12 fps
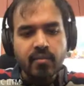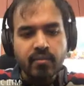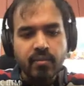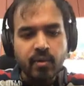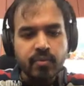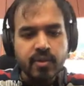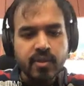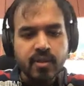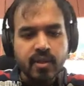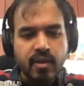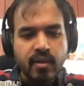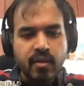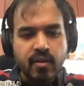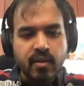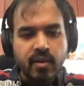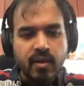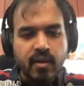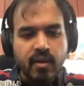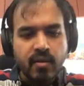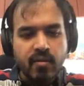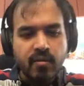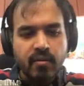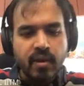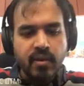oops,
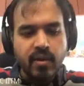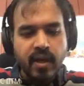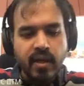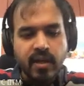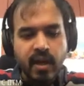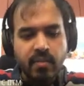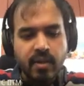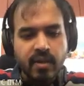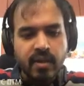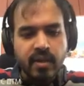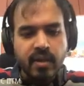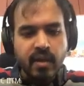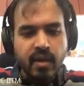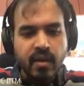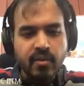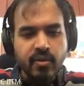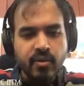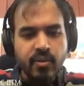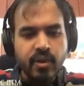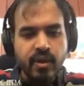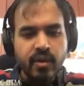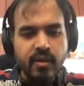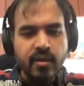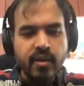when you write capital T R U
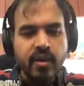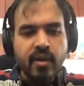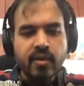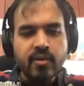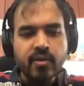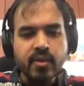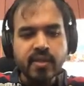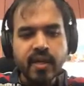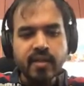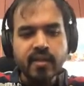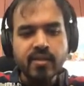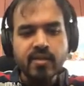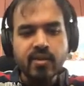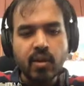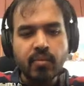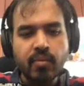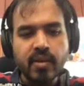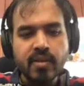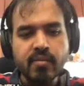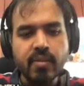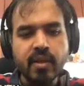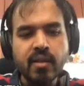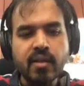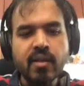E, you just get this top
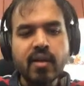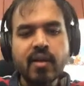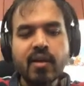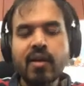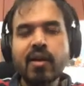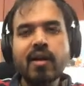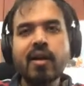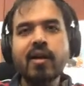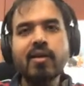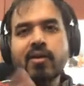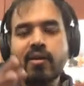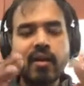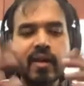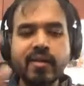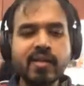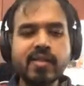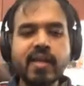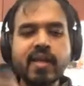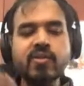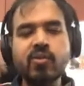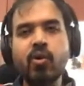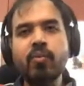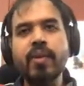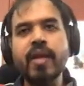symbol. It just says
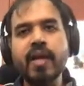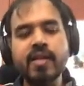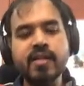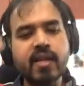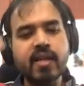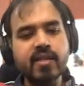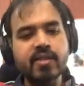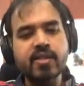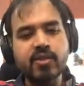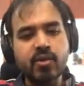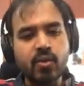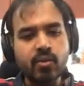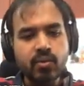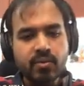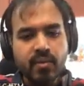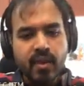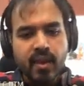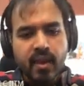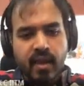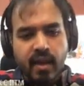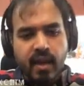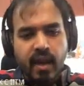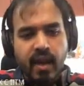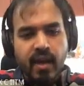no precondition. It's just true,
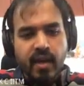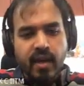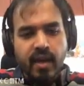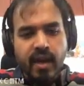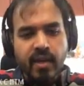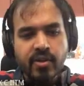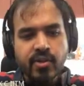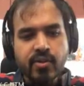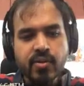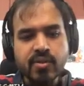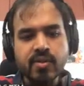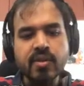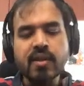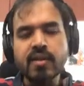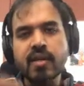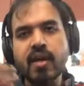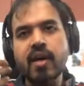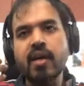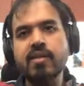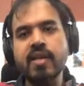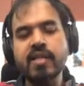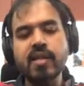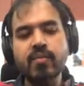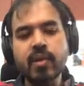and ensures
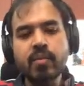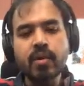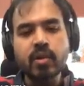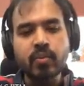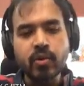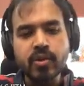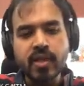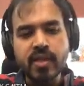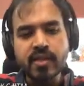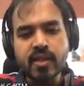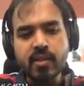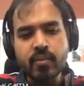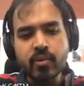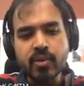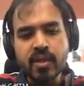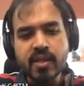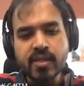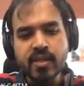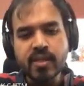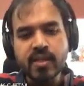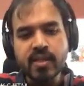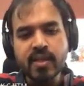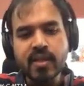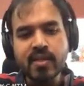says something about the post condition. The post condition
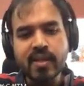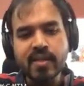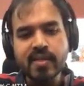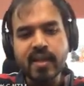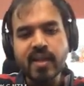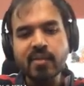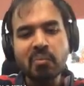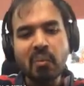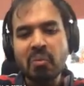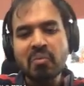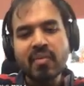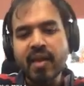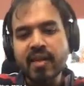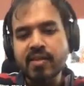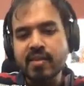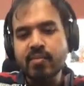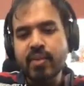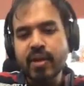here says that it's simply